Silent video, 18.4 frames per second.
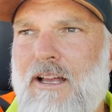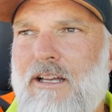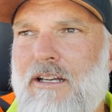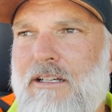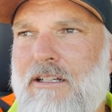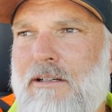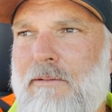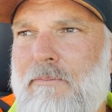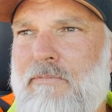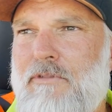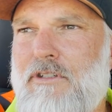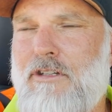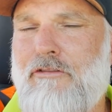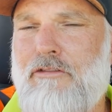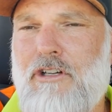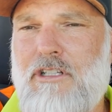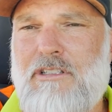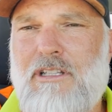Um, so
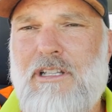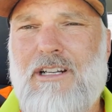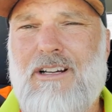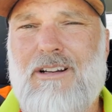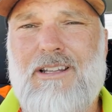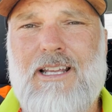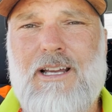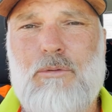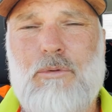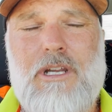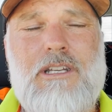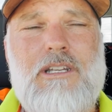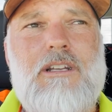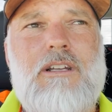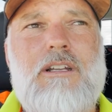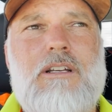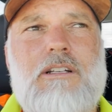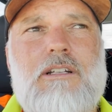the first thing that, that we
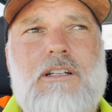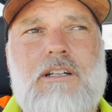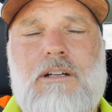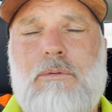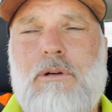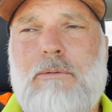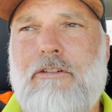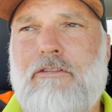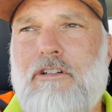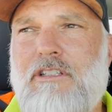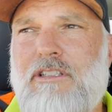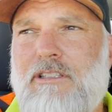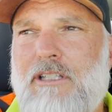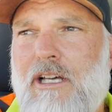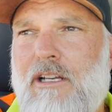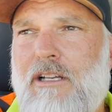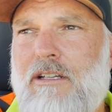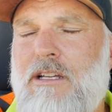did uh, when we first
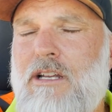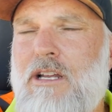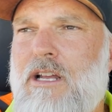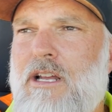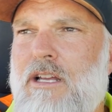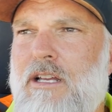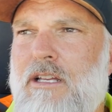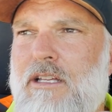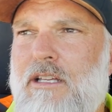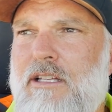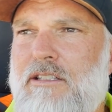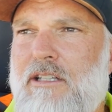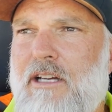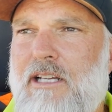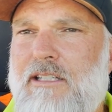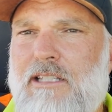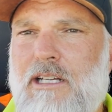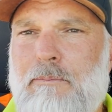started is
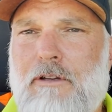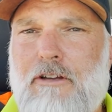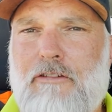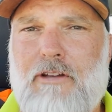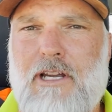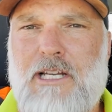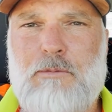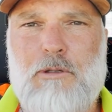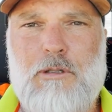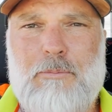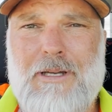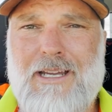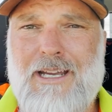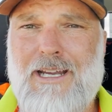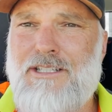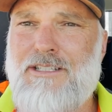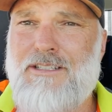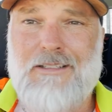I set up a Facebook
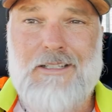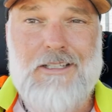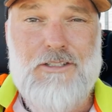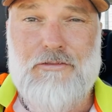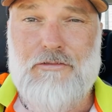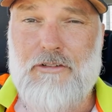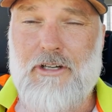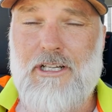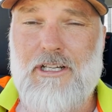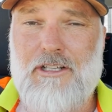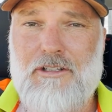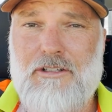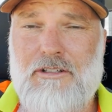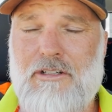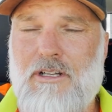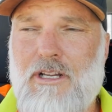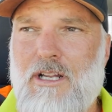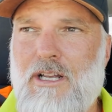page. It's free to
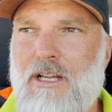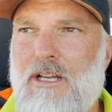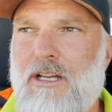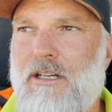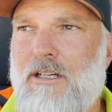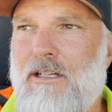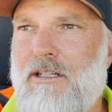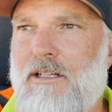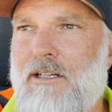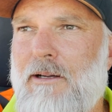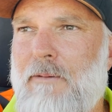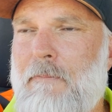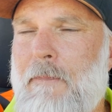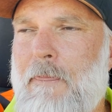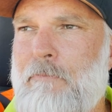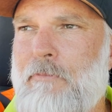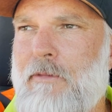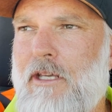do.
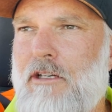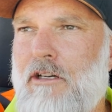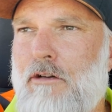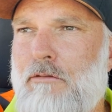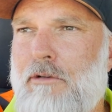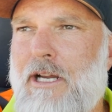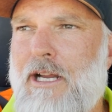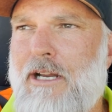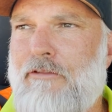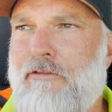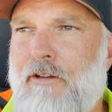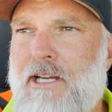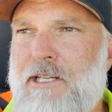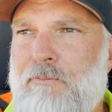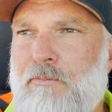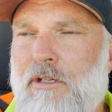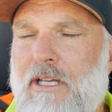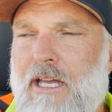Um, and I ran
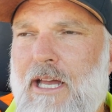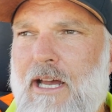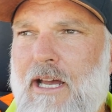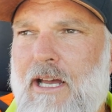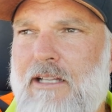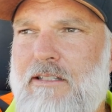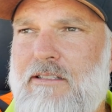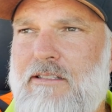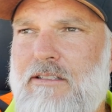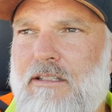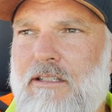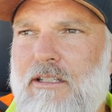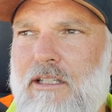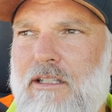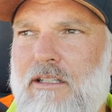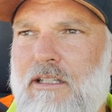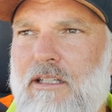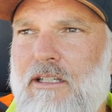Facebook ads
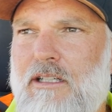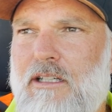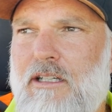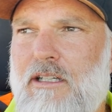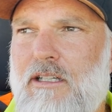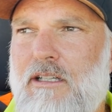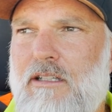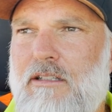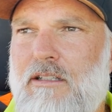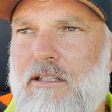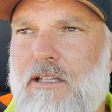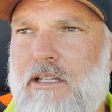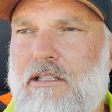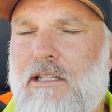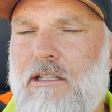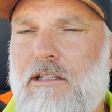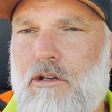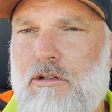in the,
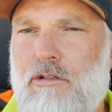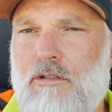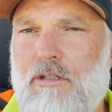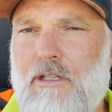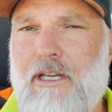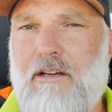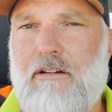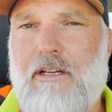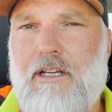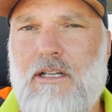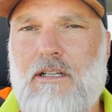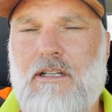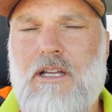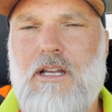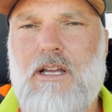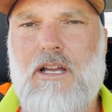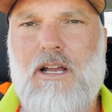in the local area.